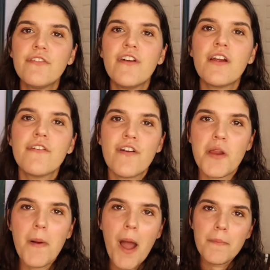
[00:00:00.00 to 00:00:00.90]
very, very
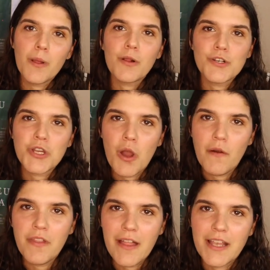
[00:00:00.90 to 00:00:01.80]
popular show
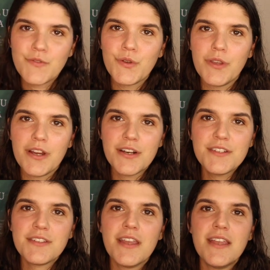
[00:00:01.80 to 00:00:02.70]
of the last few
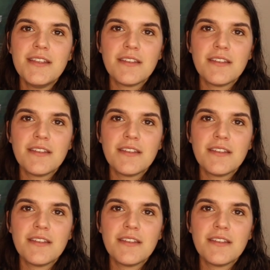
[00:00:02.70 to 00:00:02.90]
years is,